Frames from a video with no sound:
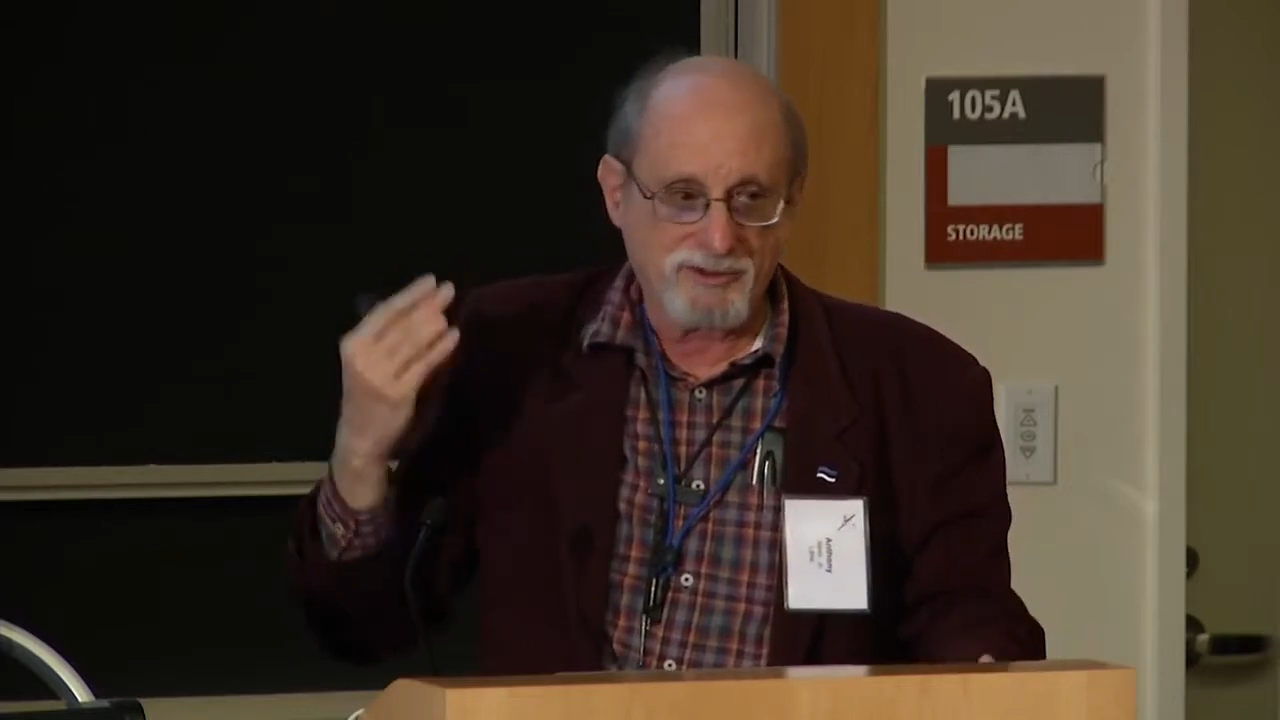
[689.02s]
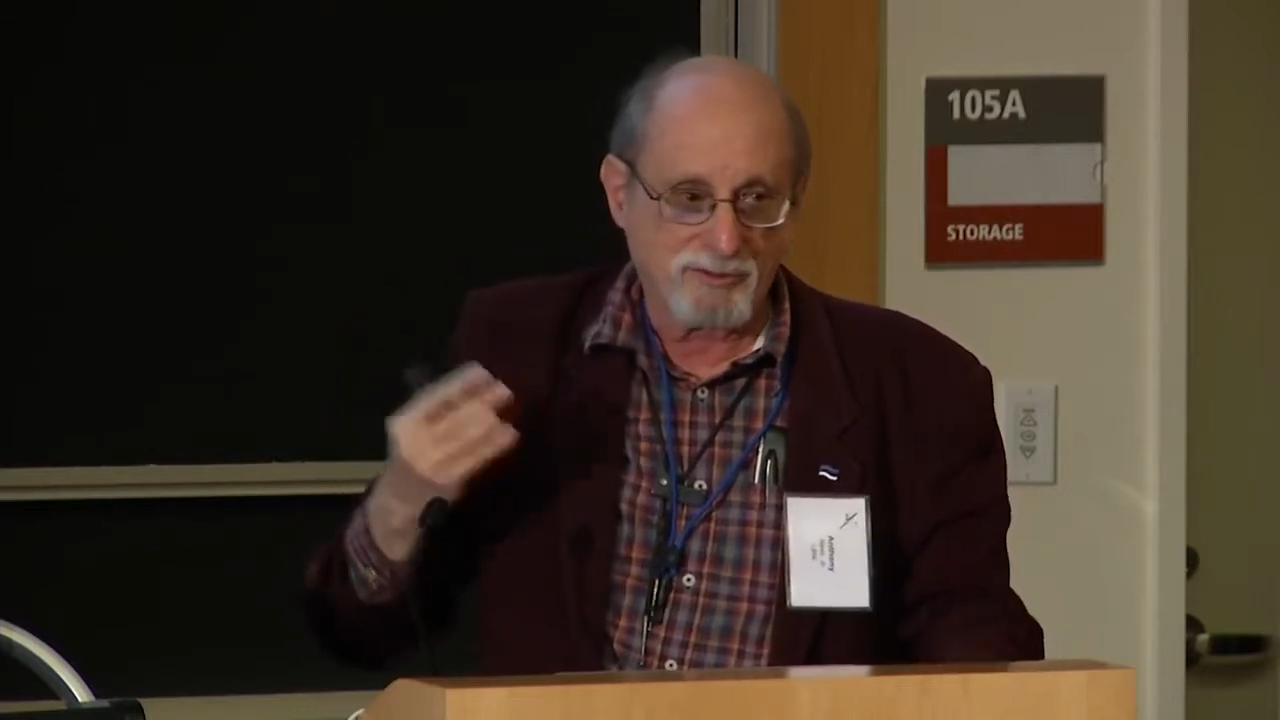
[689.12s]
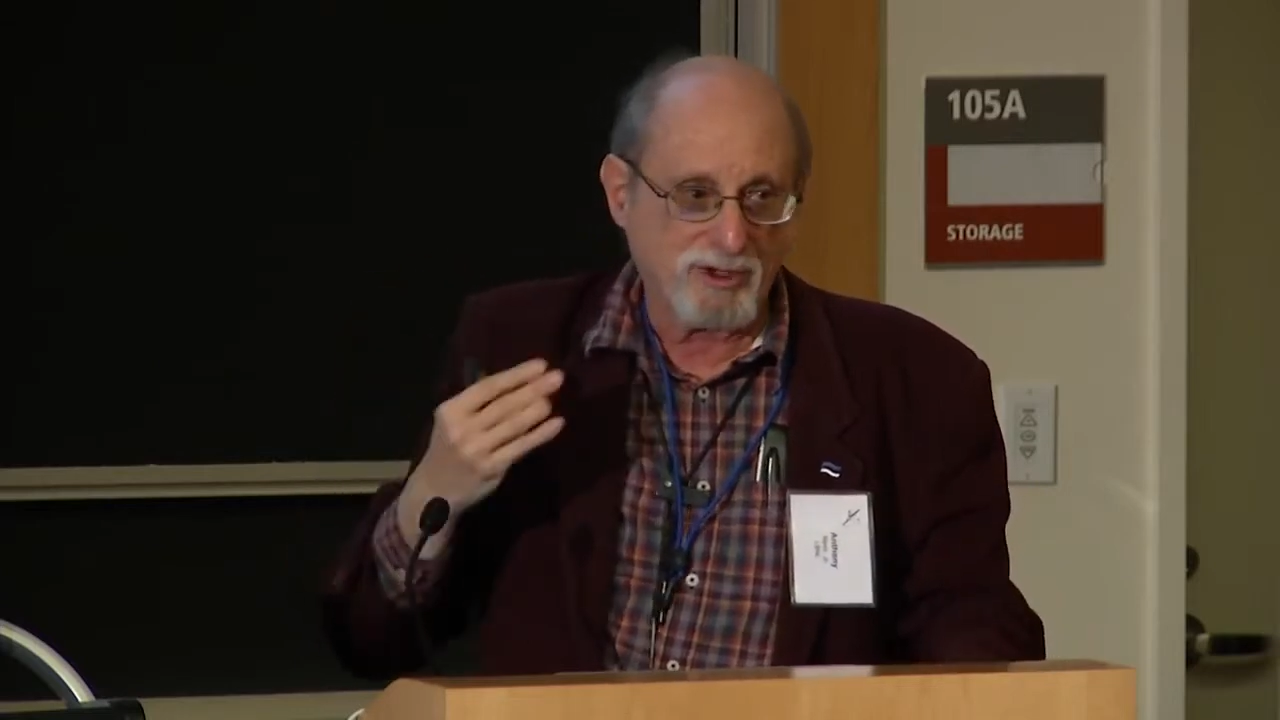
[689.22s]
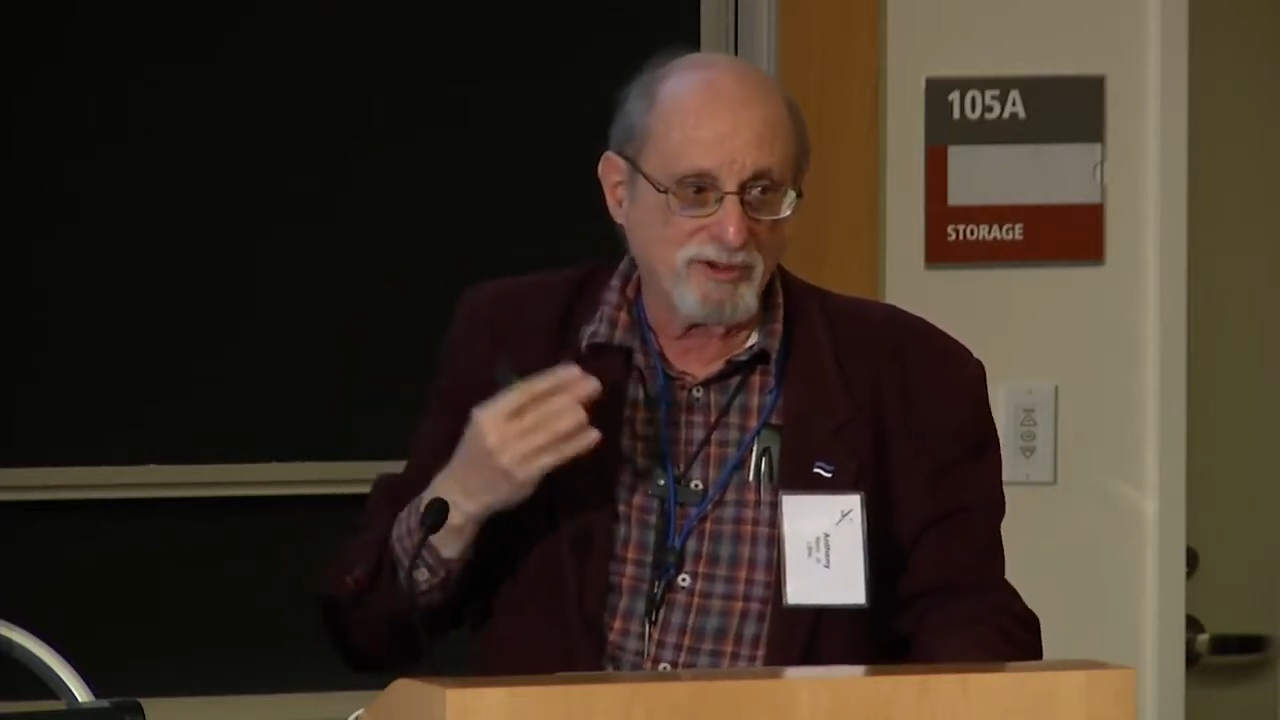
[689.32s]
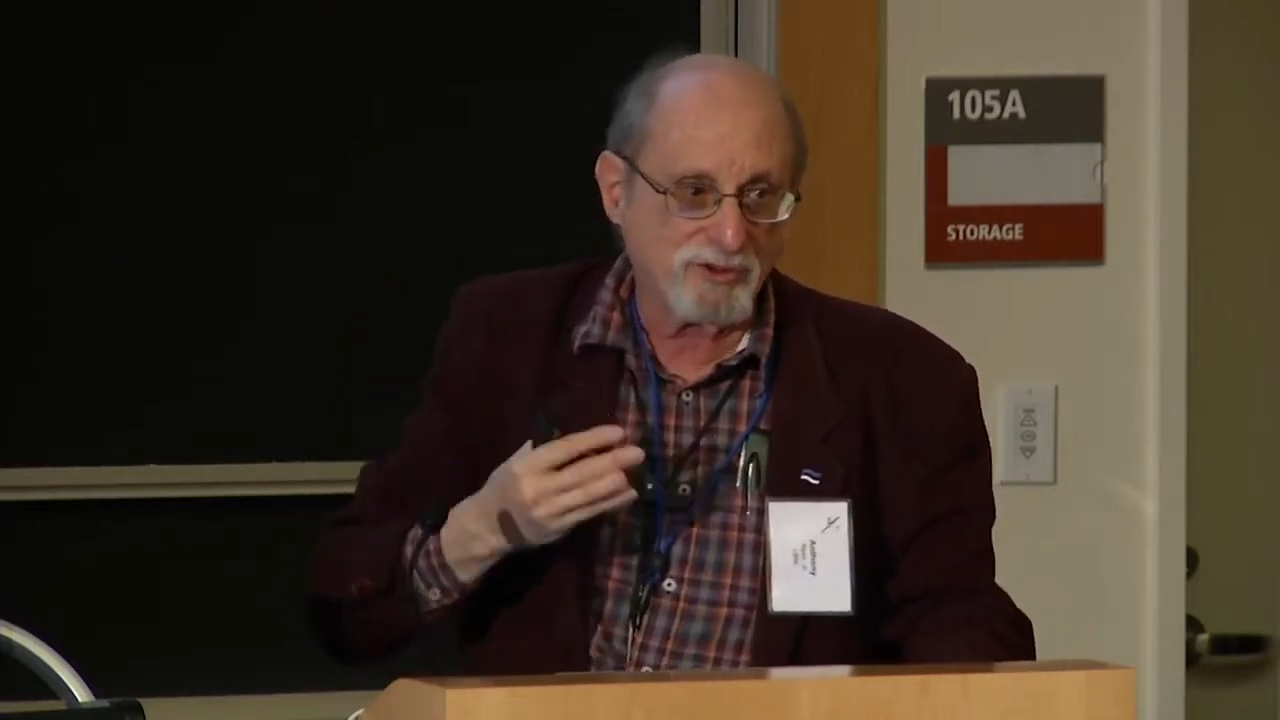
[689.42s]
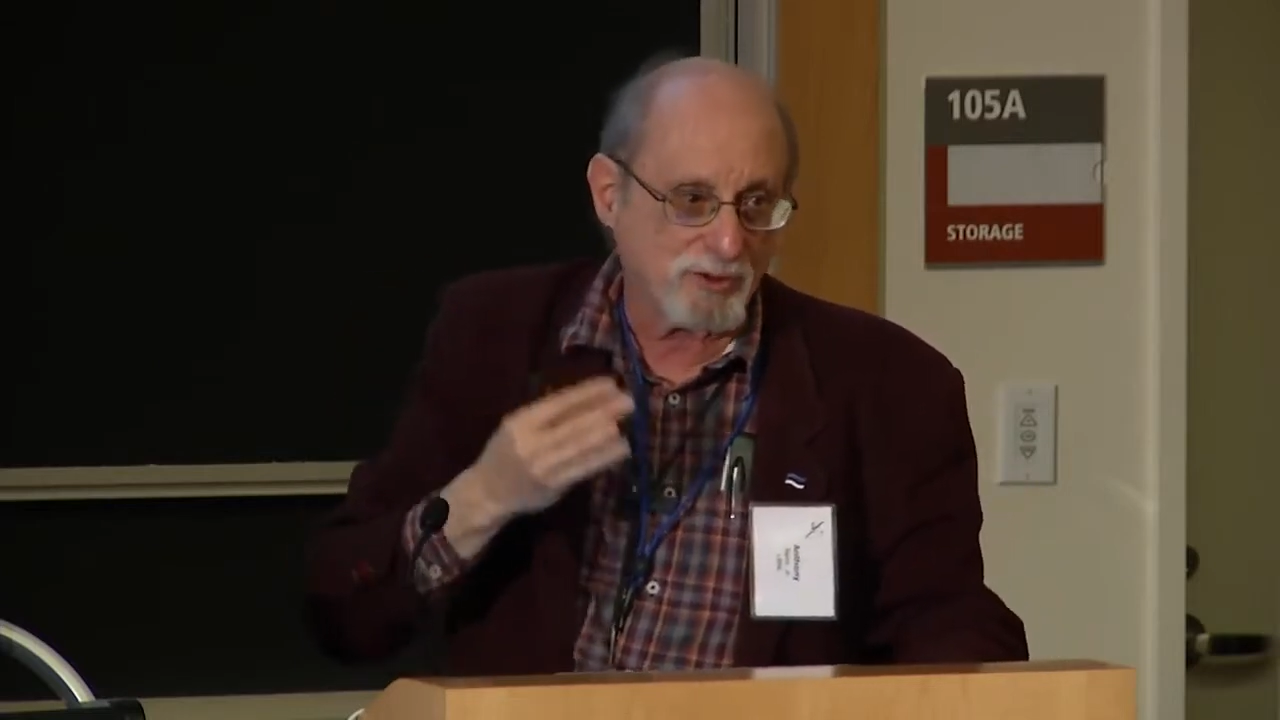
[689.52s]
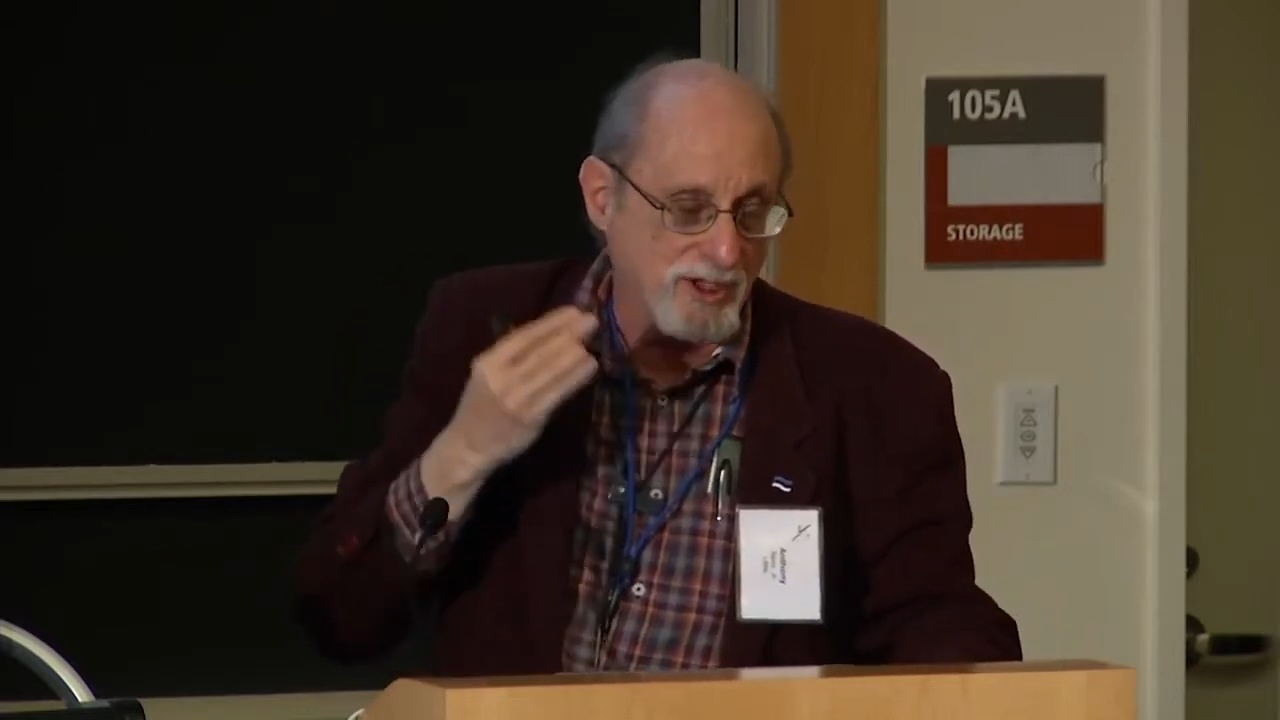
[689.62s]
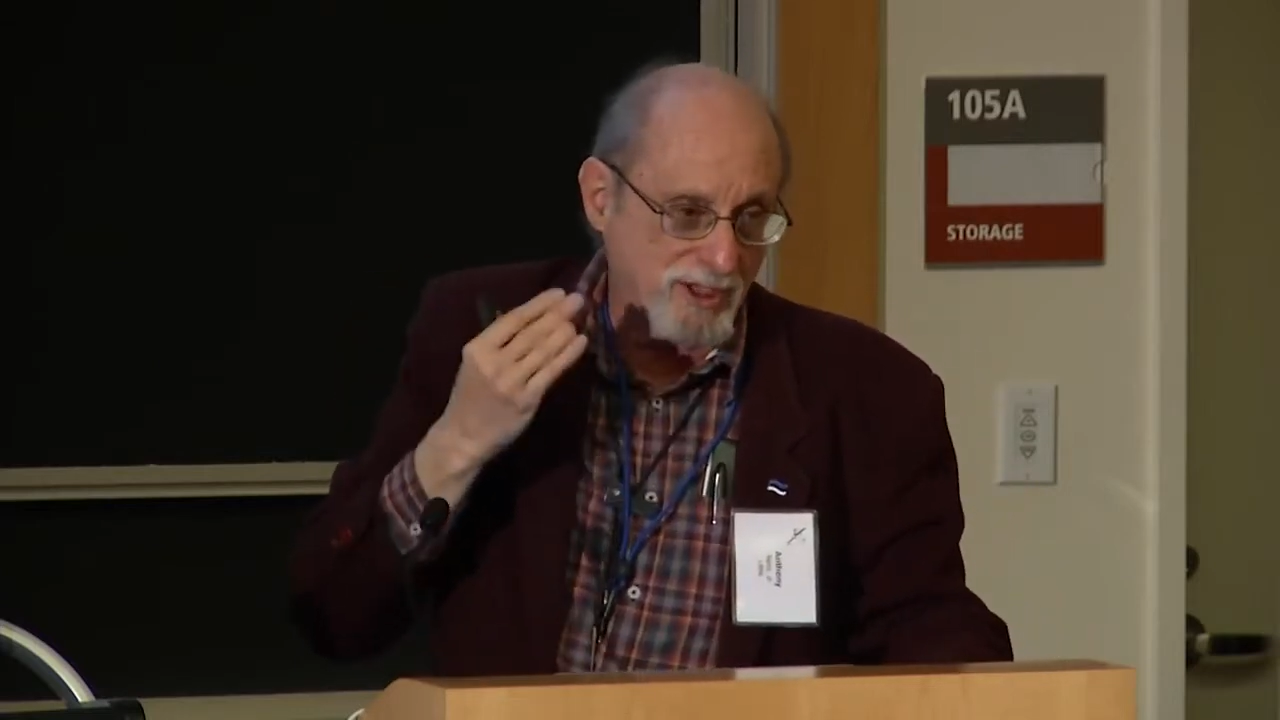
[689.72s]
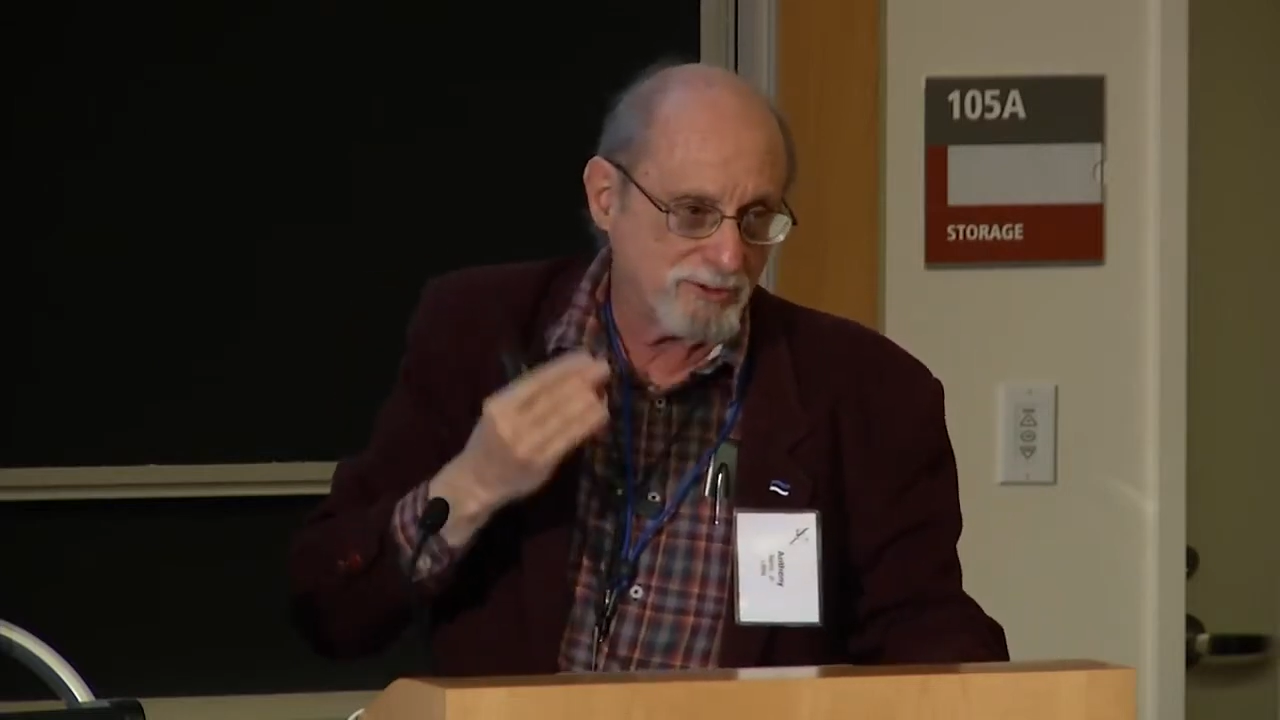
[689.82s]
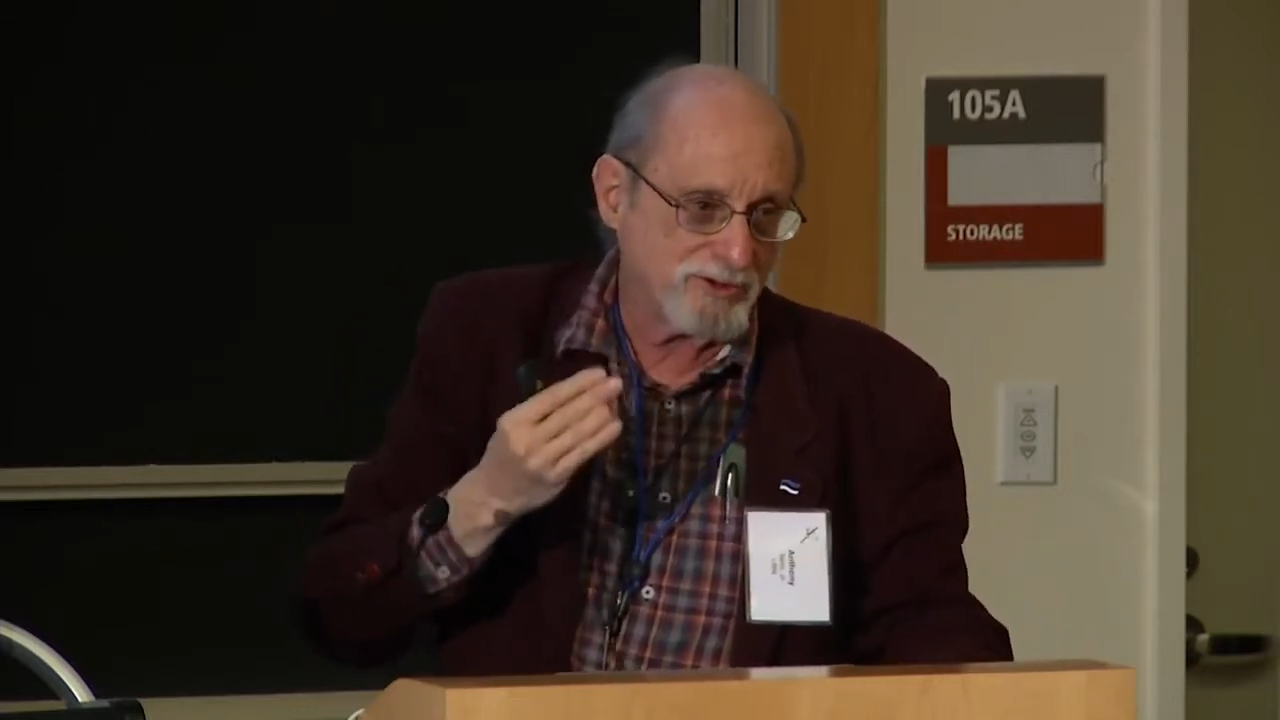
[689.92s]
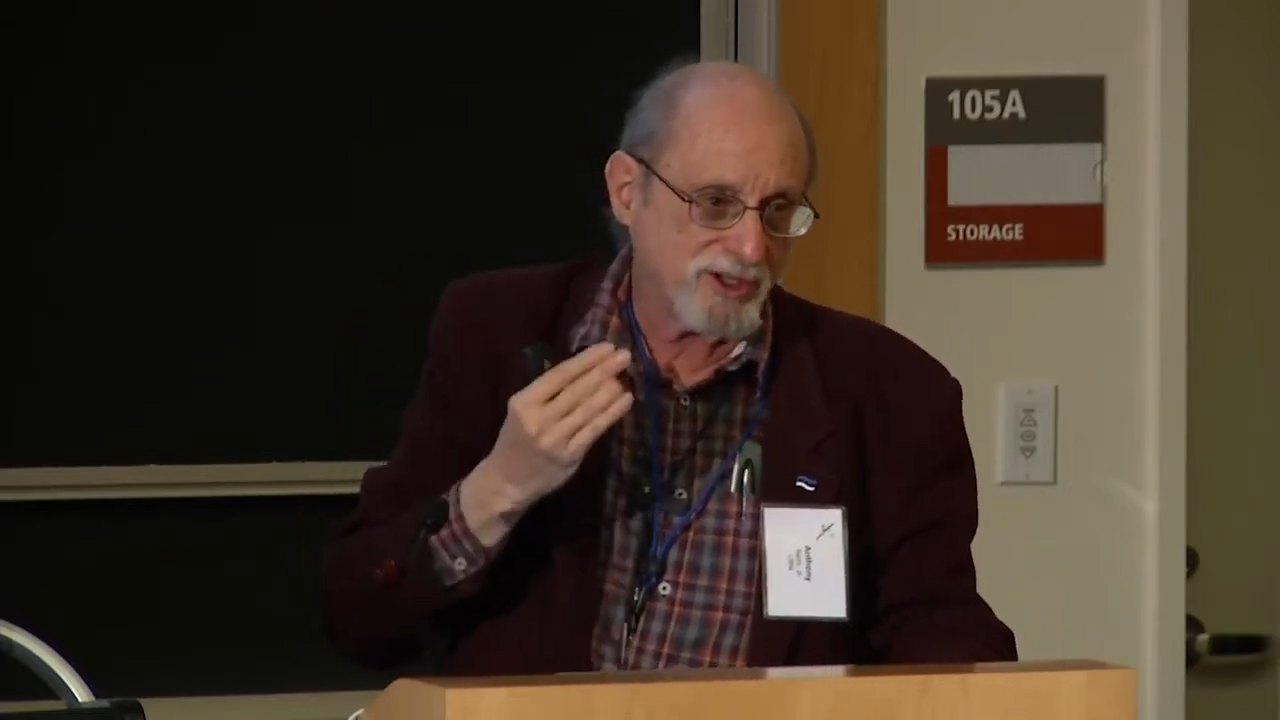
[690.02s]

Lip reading: runs were 100